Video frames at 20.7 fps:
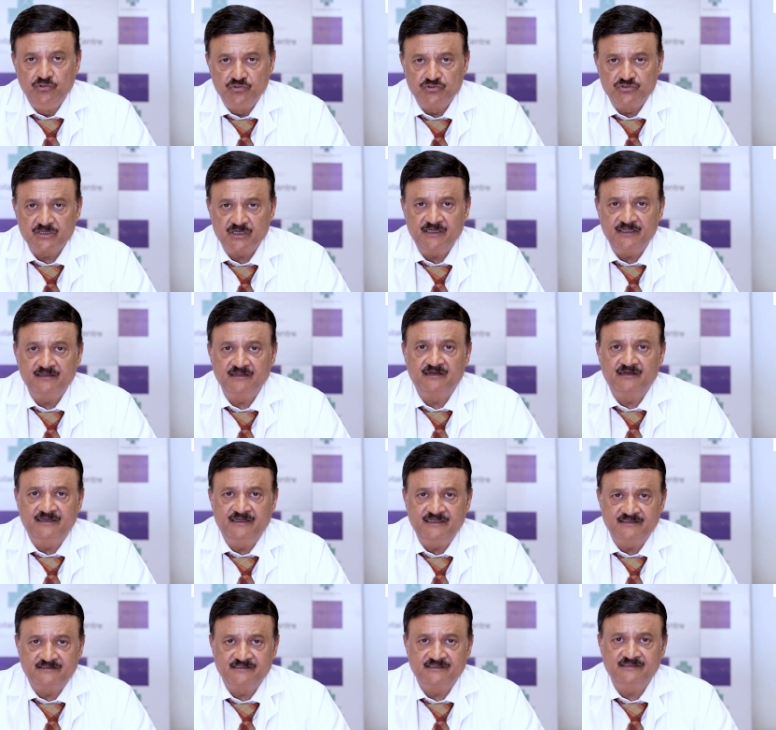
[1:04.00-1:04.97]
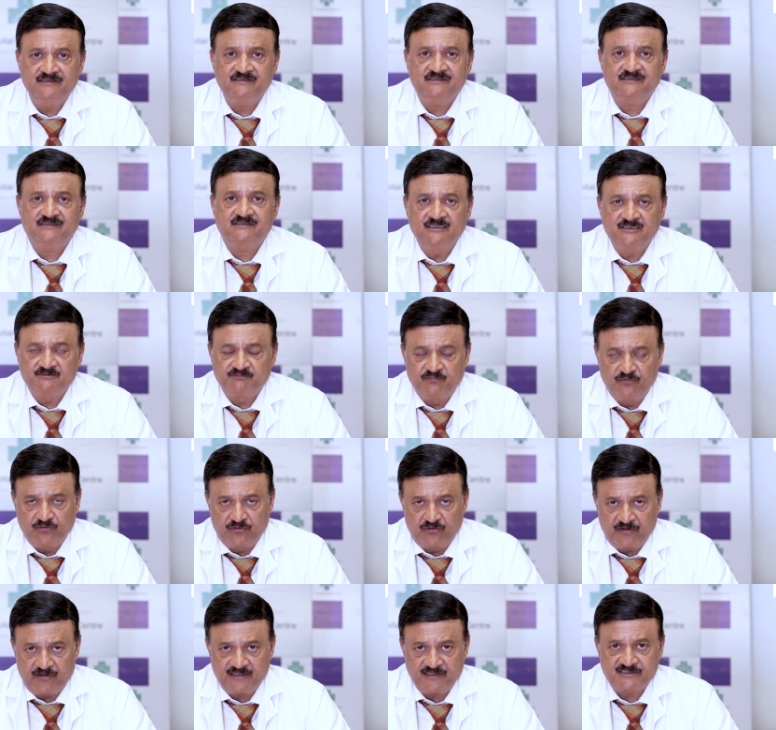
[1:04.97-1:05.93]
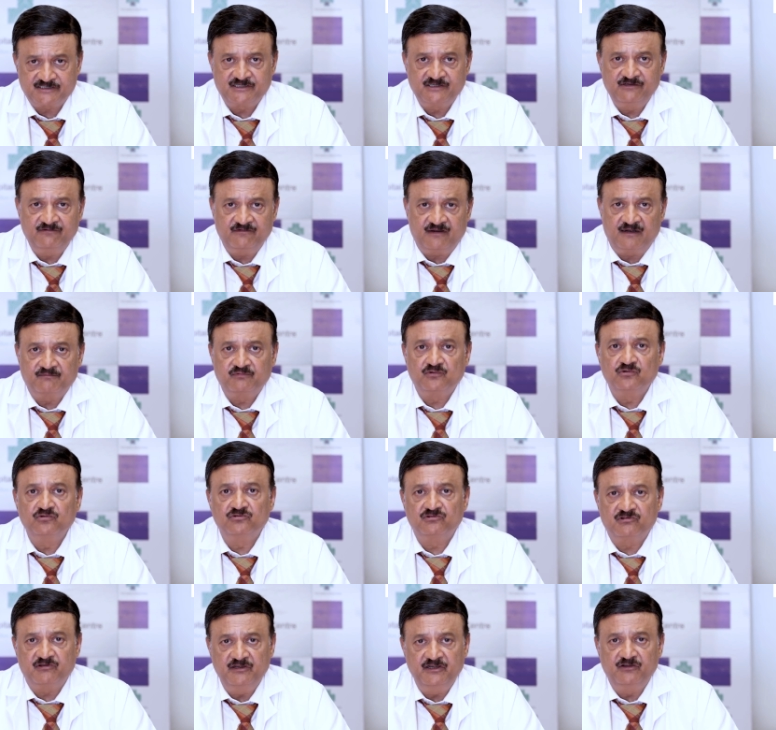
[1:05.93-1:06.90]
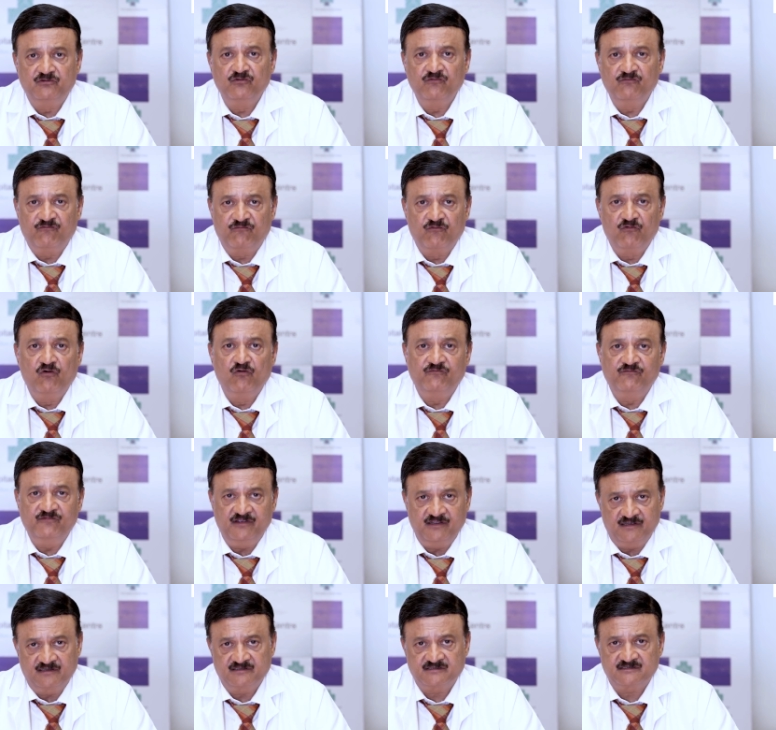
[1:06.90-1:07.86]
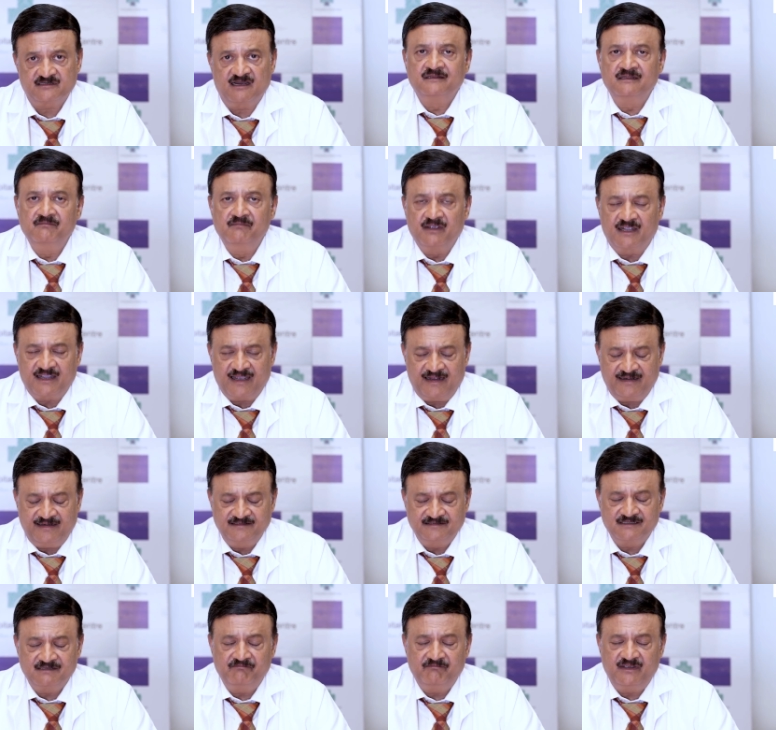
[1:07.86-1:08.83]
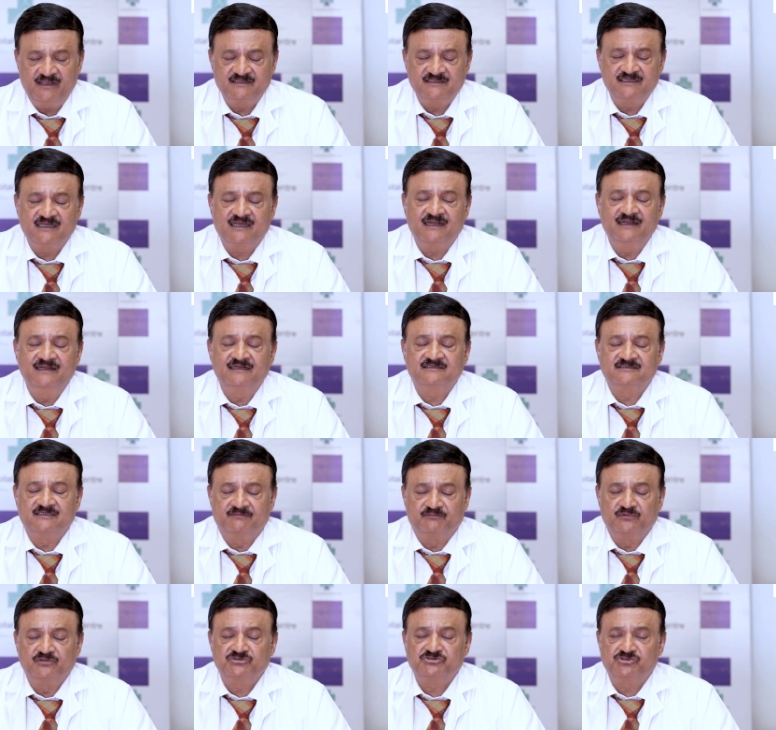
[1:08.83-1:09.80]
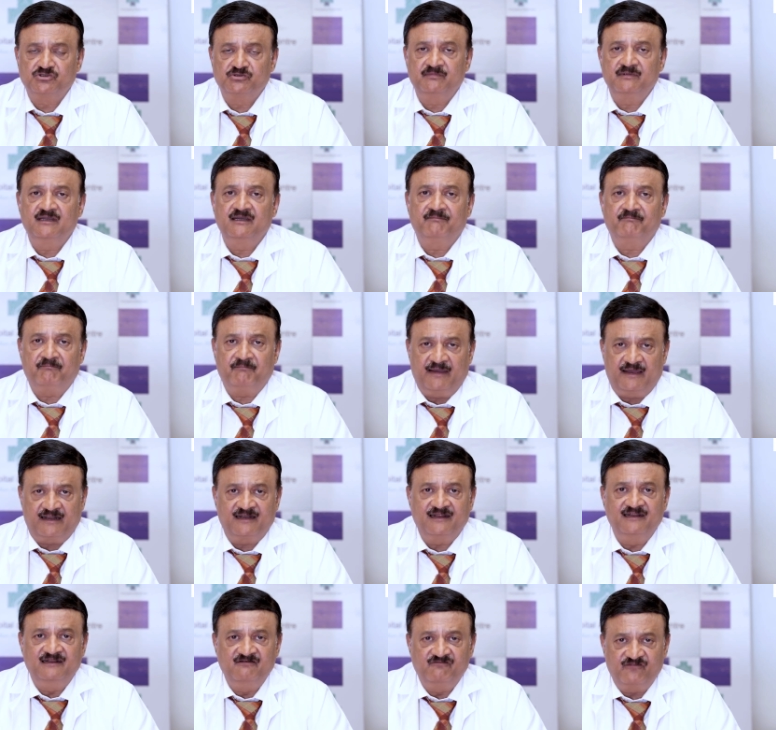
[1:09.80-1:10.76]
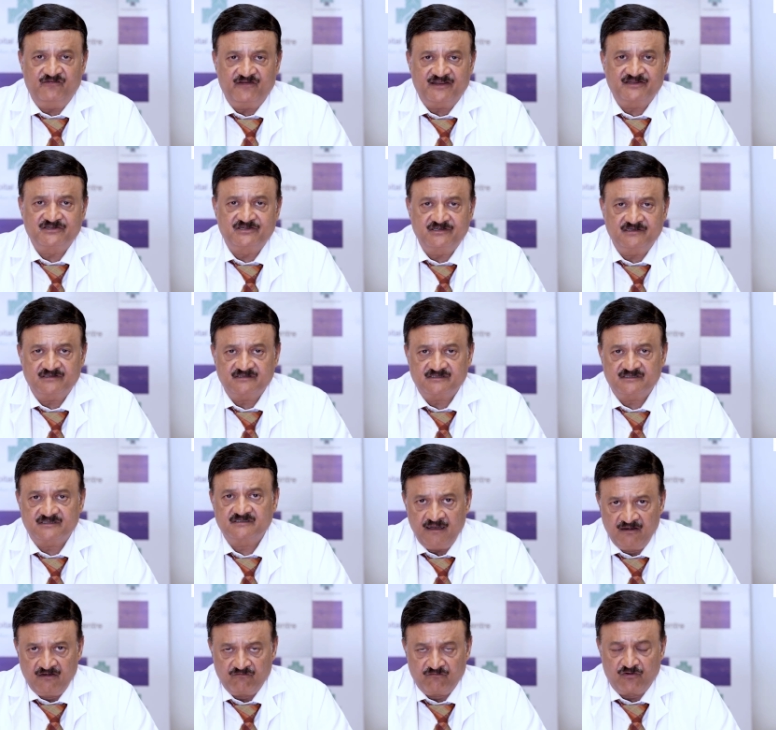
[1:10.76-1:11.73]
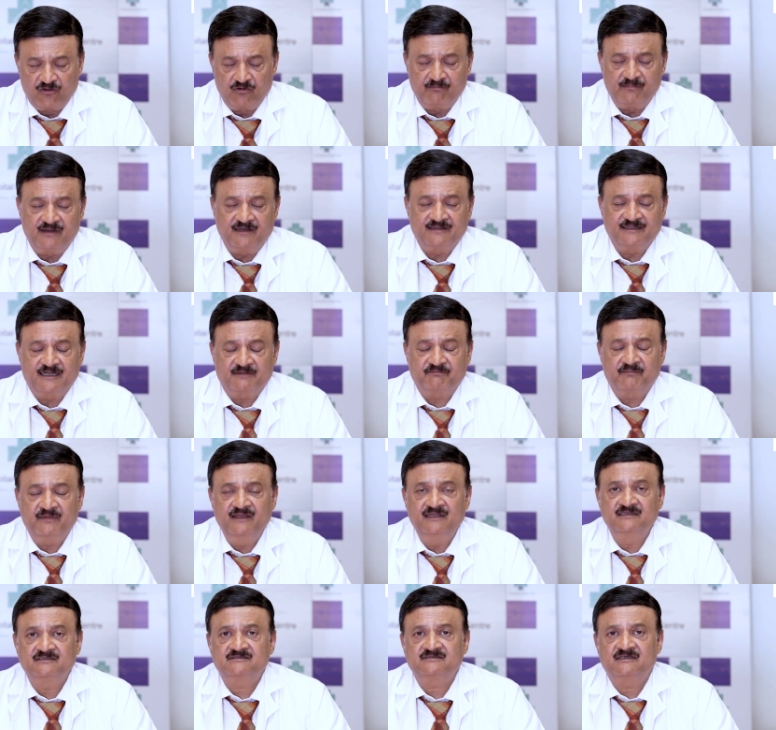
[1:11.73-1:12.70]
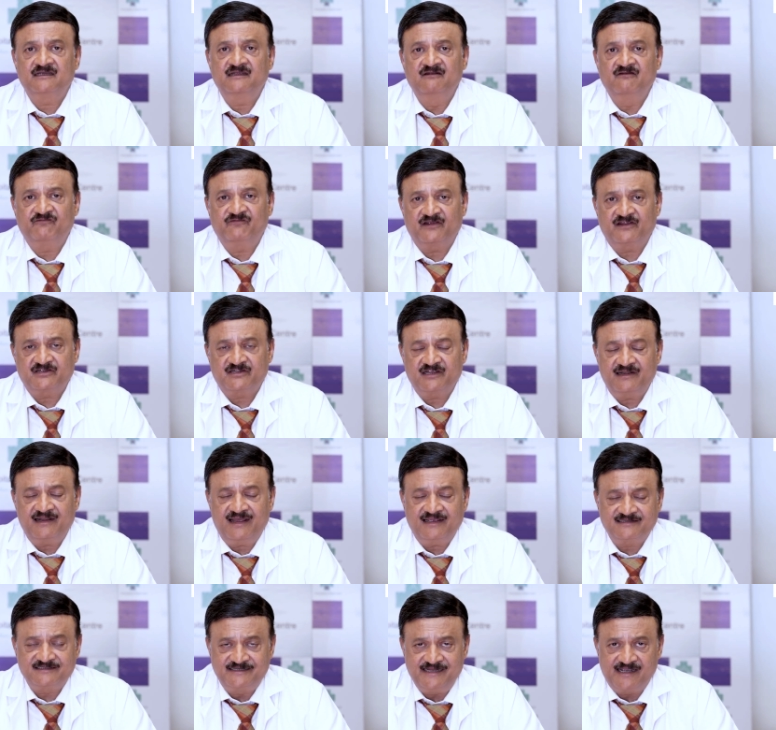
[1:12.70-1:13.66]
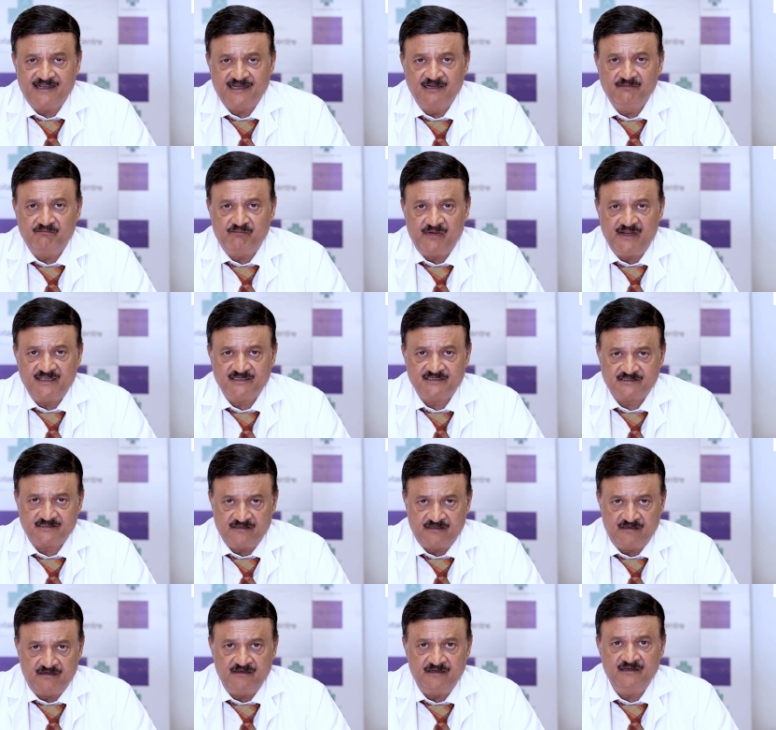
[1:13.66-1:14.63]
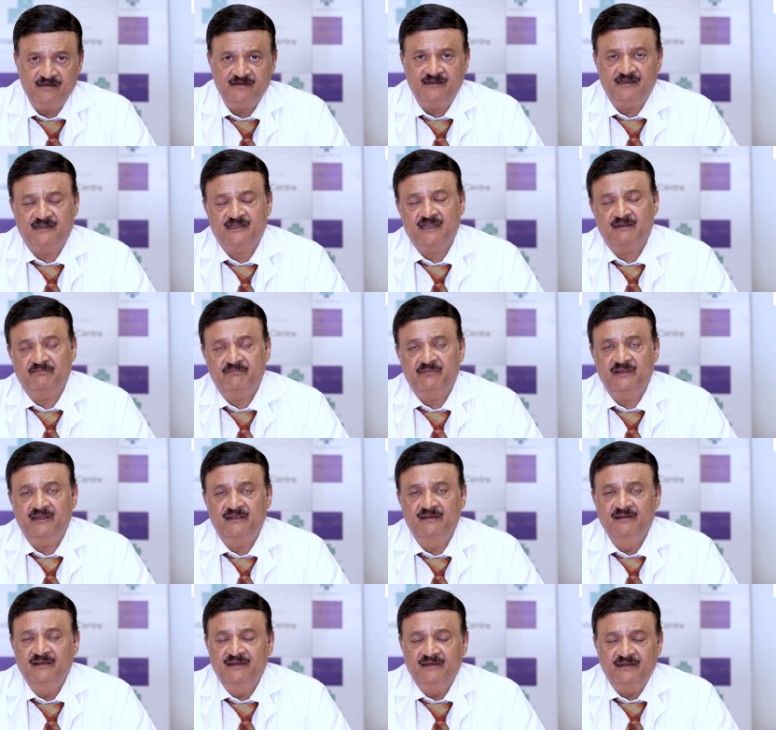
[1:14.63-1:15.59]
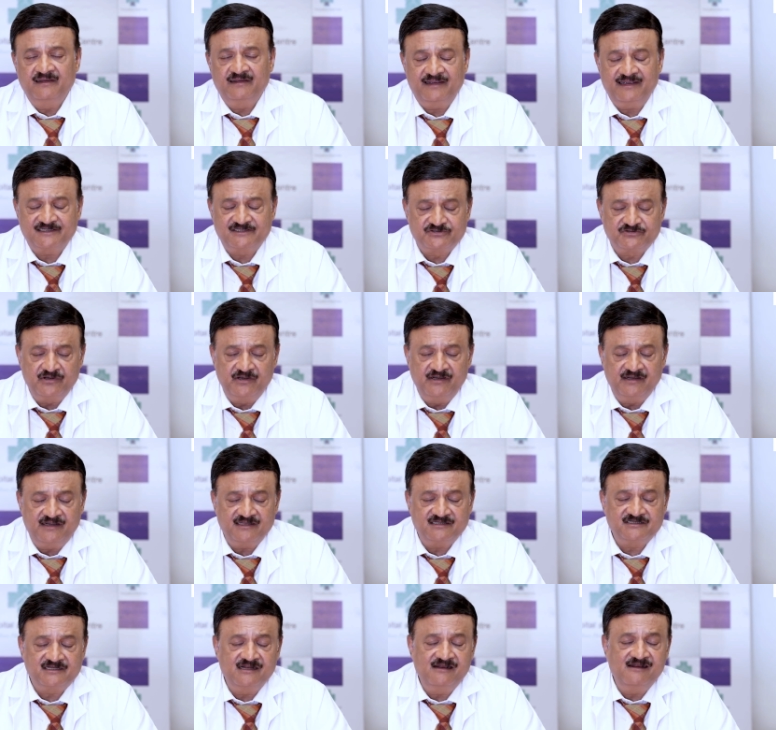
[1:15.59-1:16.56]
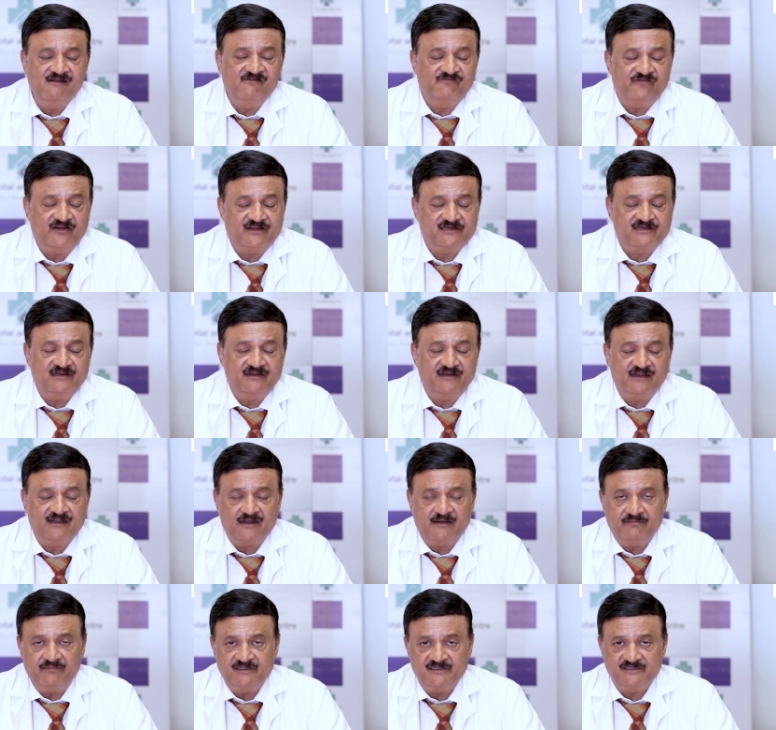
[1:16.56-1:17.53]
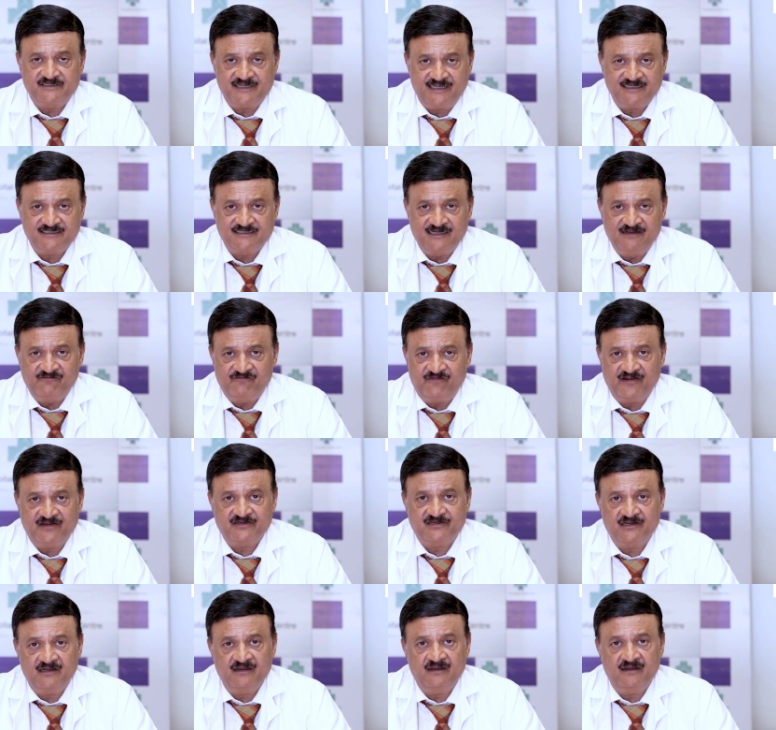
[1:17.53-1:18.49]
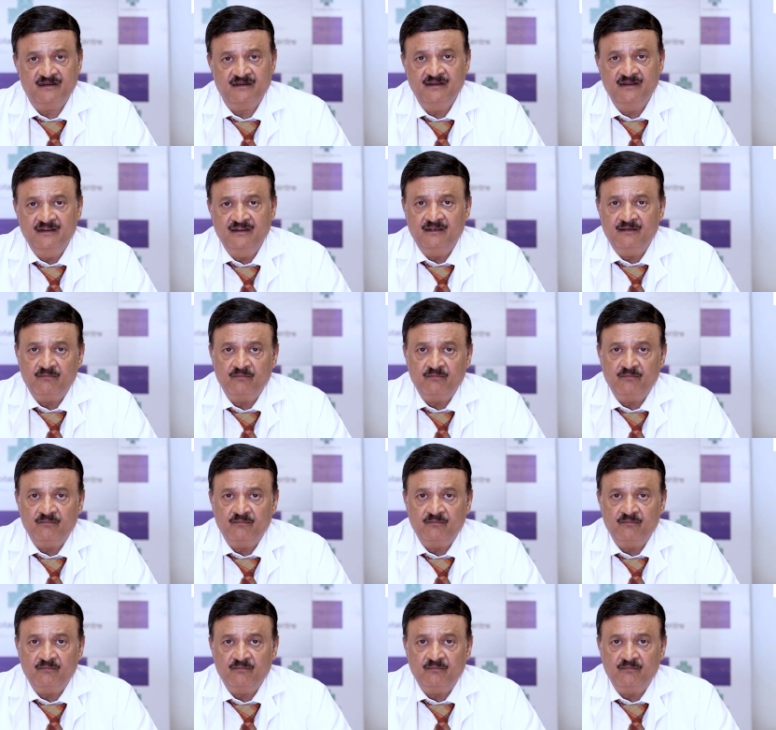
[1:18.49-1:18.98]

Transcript: Usually the disease is progressive up to 3 to 4 weeks. The mechanism basically is supposed to be a para-infectious involvement. That means infection has taken place earlier. It can be gastrointestinal infection, it can be chest infection,